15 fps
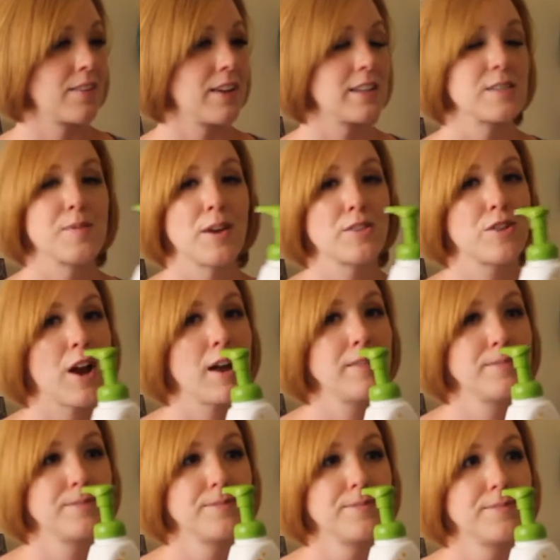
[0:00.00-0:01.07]
It smells
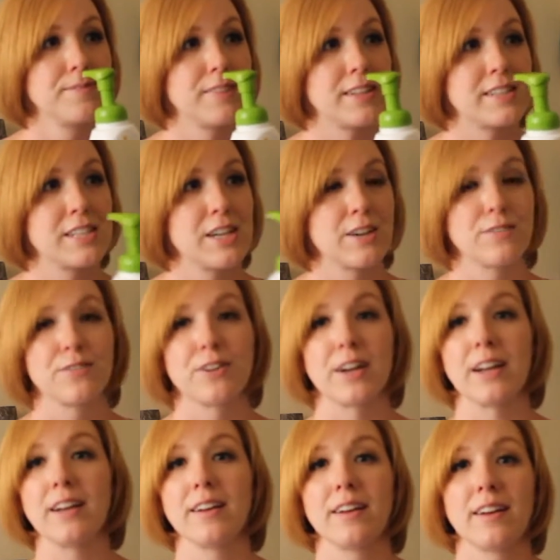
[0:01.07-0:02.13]
great. It's tear
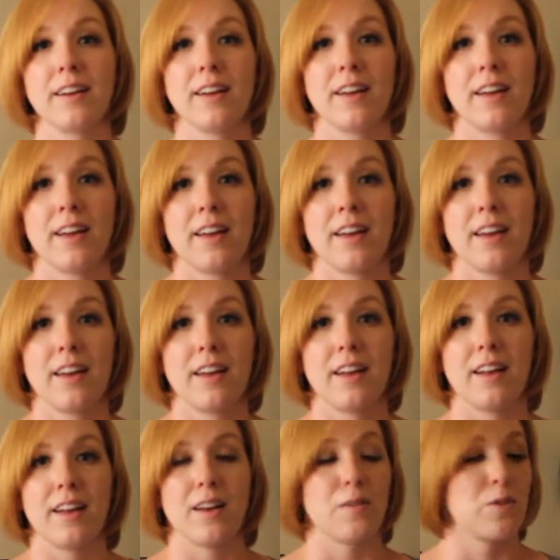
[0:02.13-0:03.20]
free.
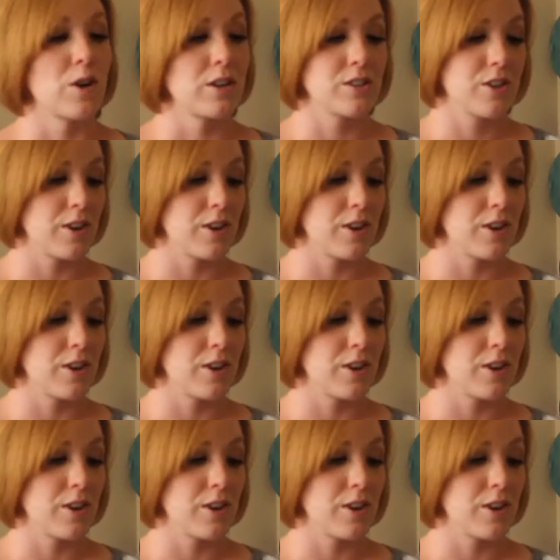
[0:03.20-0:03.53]
It works